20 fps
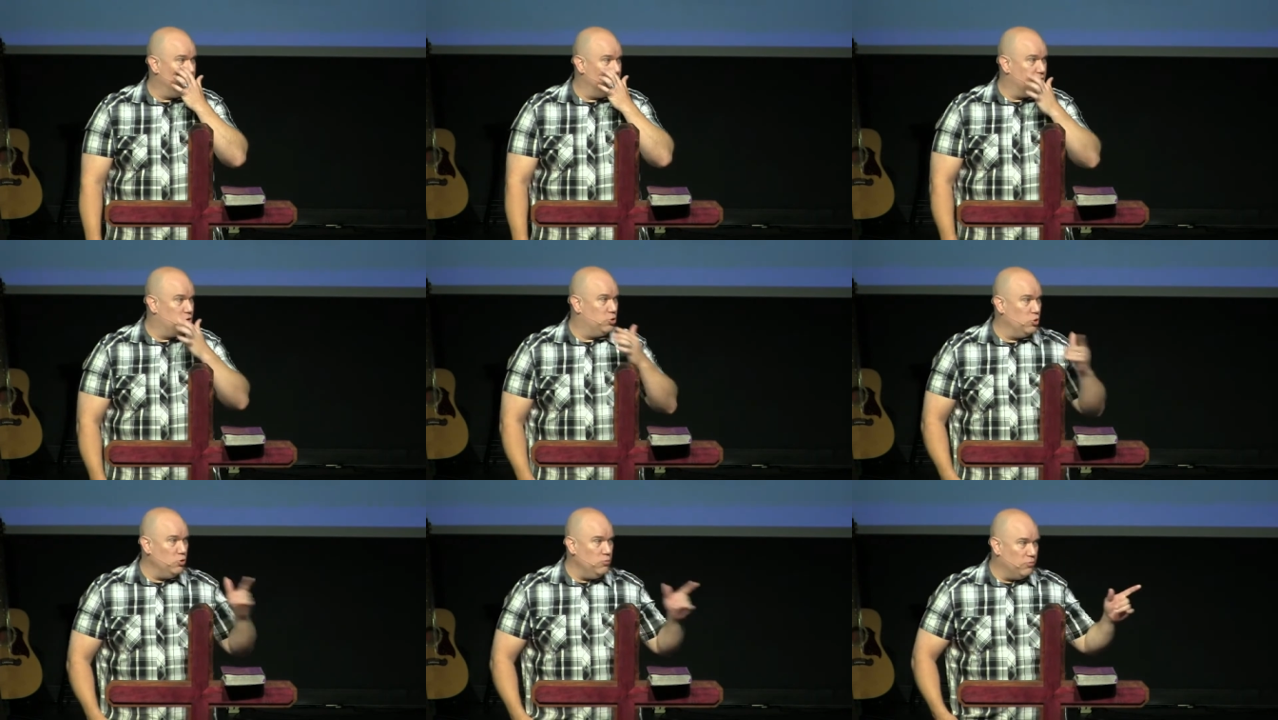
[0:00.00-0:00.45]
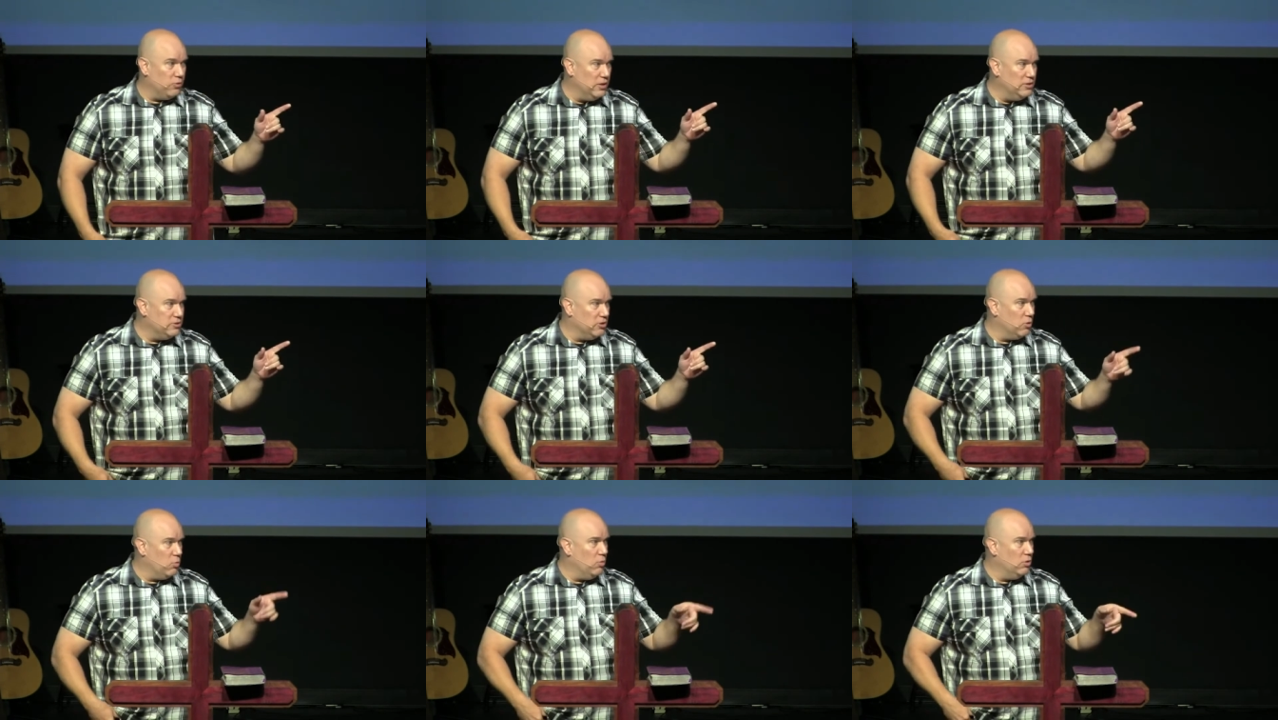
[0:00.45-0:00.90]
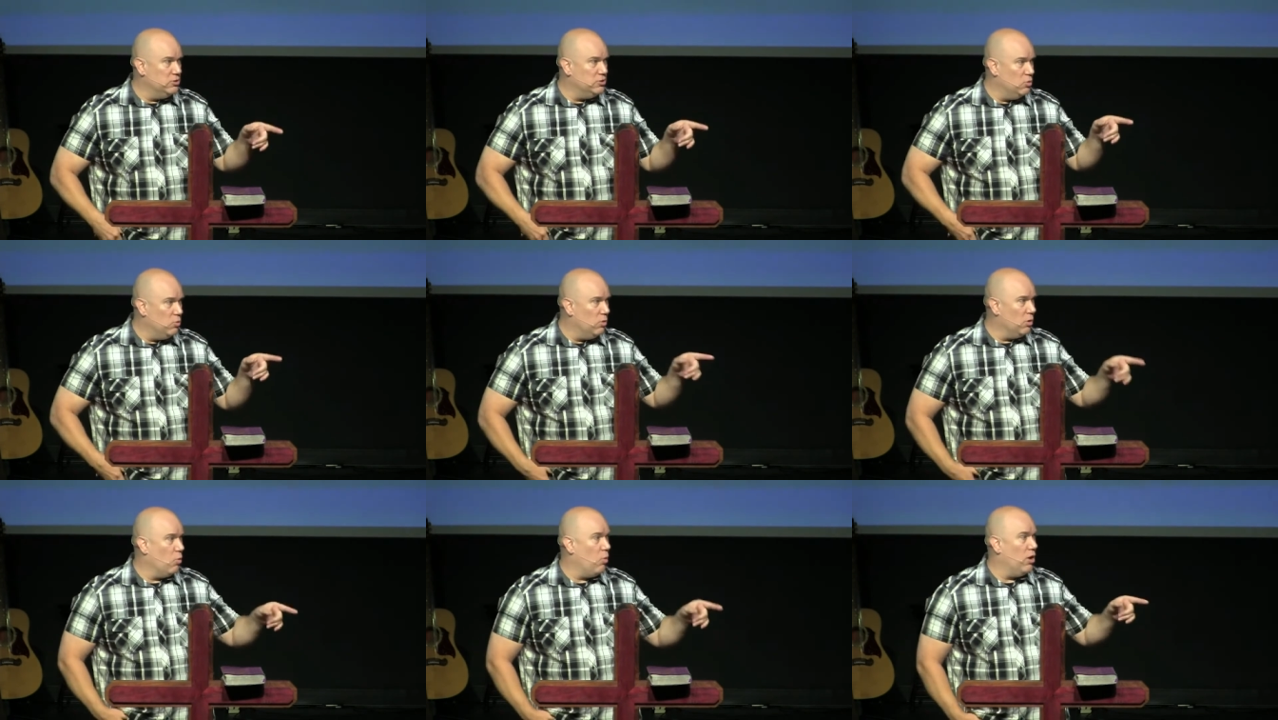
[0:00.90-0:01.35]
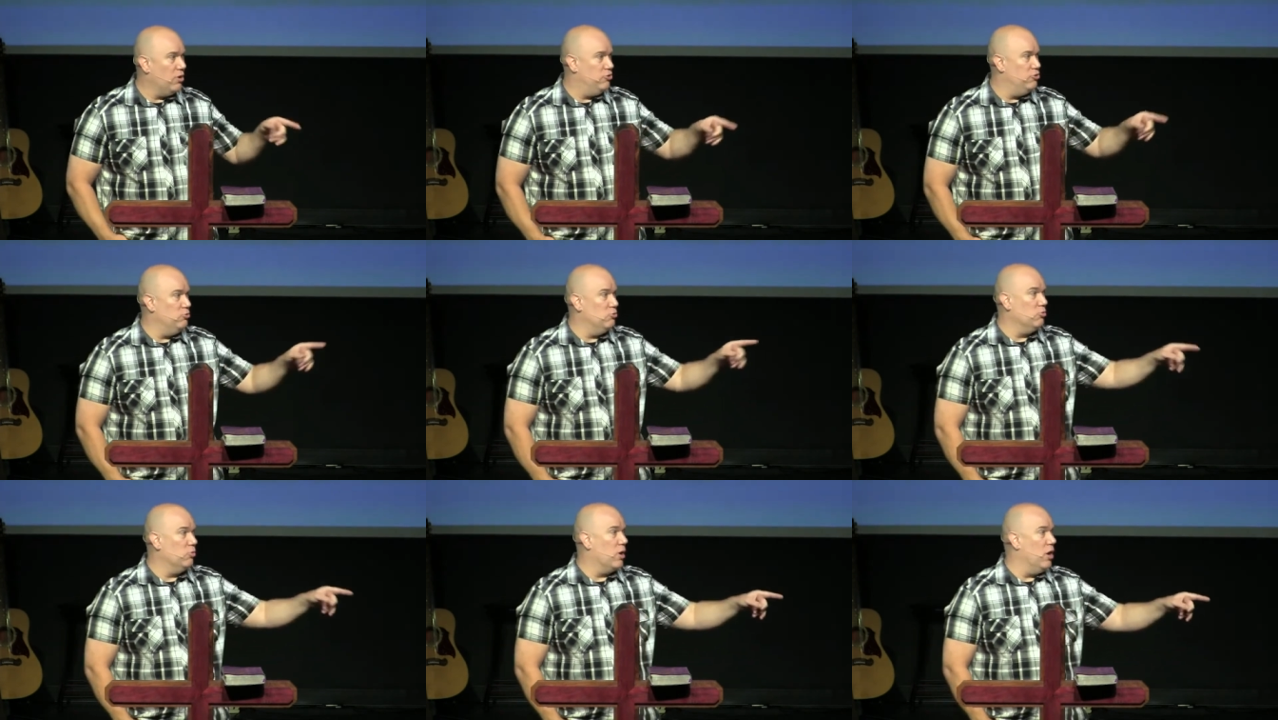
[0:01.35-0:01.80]
So your true friends are the ones who want to
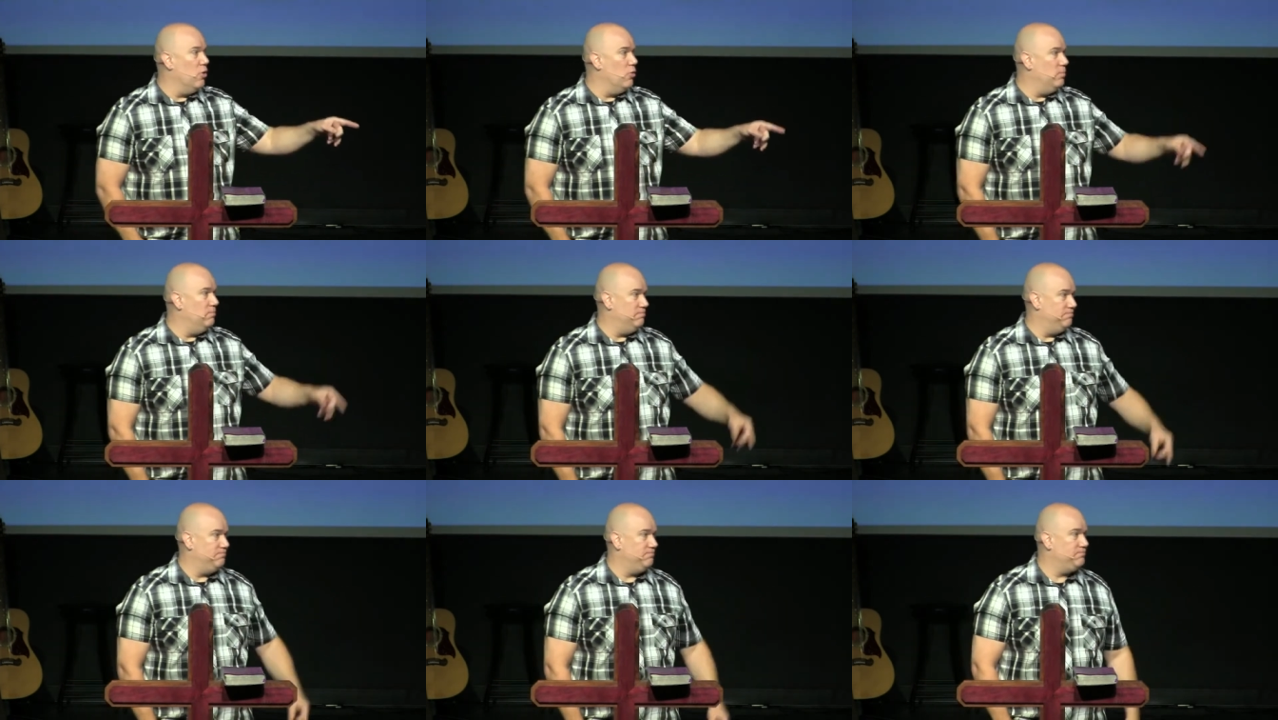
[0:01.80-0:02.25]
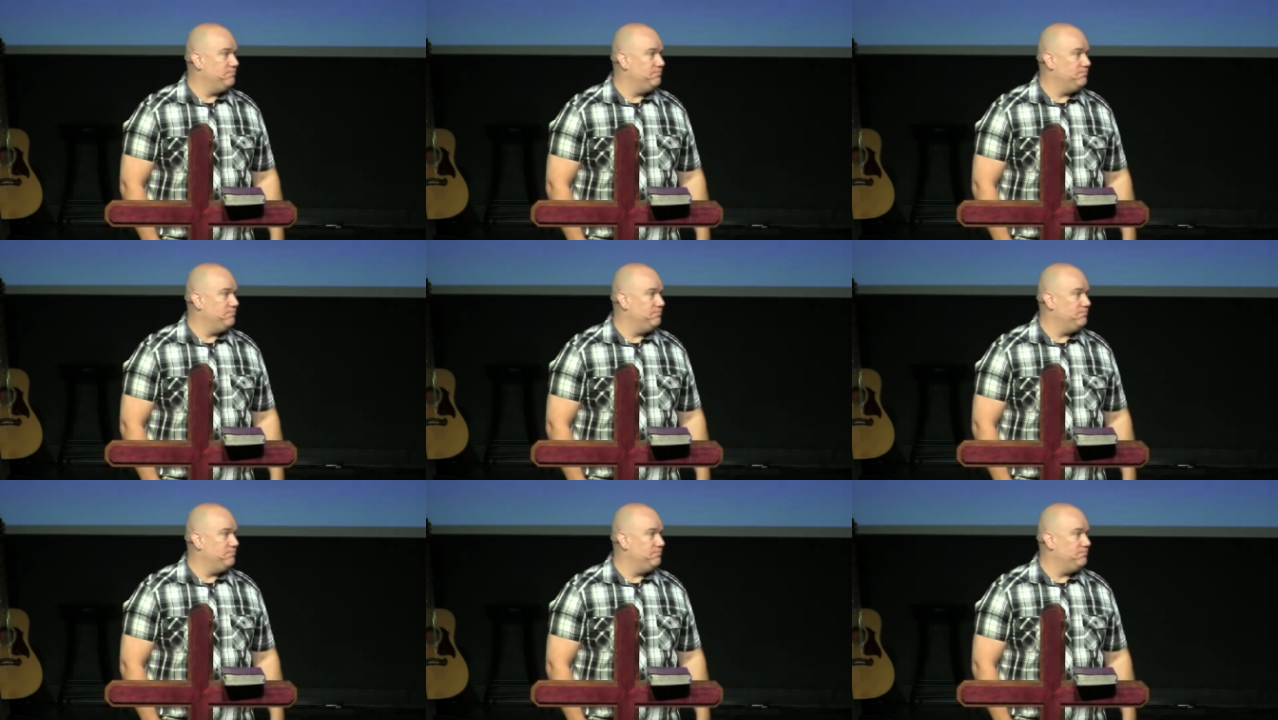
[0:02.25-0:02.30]
watch you grow.